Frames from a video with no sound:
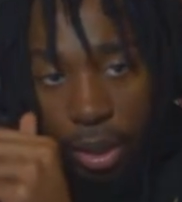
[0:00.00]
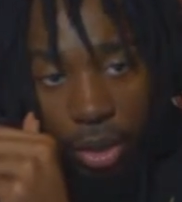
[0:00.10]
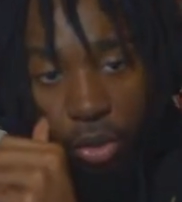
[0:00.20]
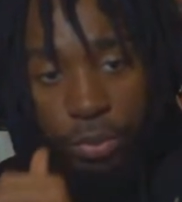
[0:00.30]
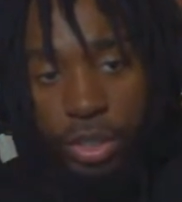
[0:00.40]
I
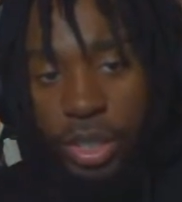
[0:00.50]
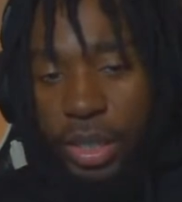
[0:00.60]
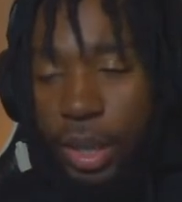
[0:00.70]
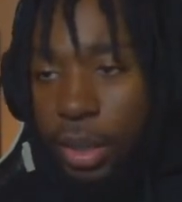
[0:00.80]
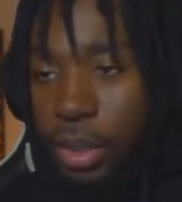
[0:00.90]
don't know if you've
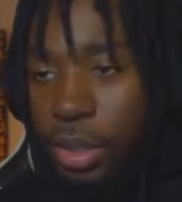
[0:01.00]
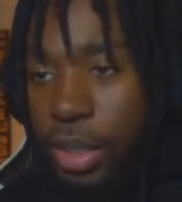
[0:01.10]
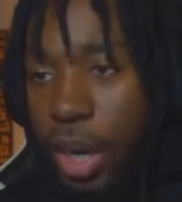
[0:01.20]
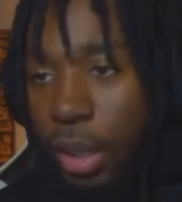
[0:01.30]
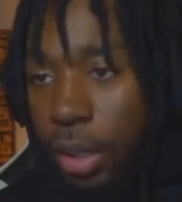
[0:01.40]
seen that
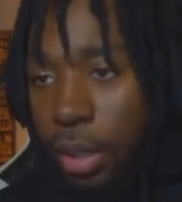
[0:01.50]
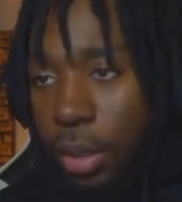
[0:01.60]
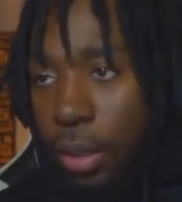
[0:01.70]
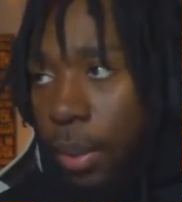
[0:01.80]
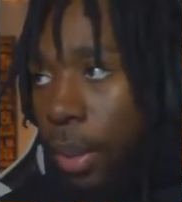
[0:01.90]
entirely.
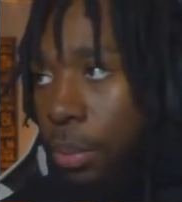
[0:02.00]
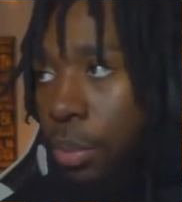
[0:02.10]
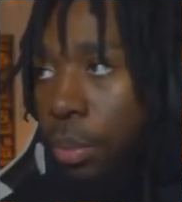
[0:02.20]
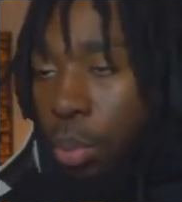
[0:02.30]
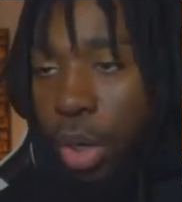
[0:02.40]

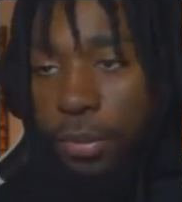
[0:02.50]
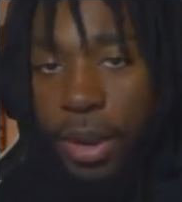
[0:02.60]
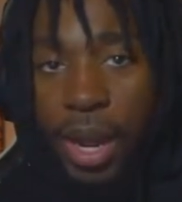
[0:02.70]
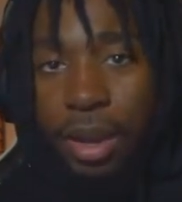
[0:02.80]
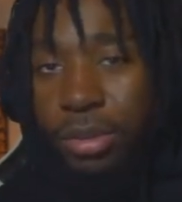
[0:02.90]

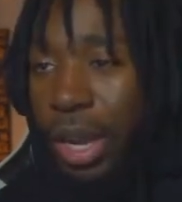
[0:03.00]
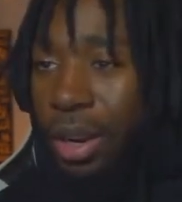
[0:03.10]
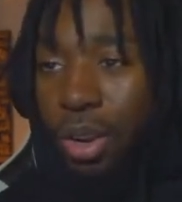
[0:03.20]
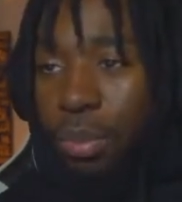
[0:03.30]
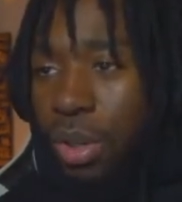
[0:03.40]
0.5, got
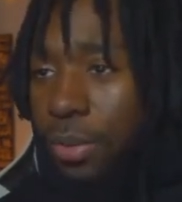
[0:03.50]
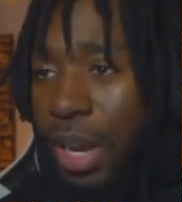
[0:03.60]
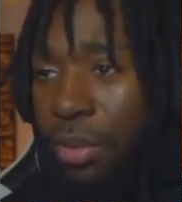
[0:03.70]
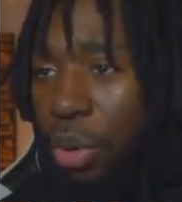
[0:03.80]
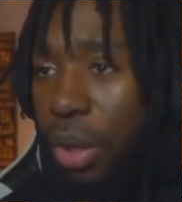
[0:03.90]
to go
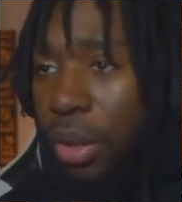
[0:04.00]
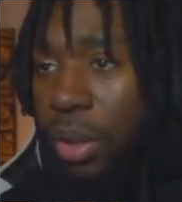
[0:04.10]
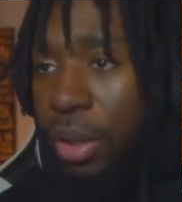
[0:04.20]
0.5 with it.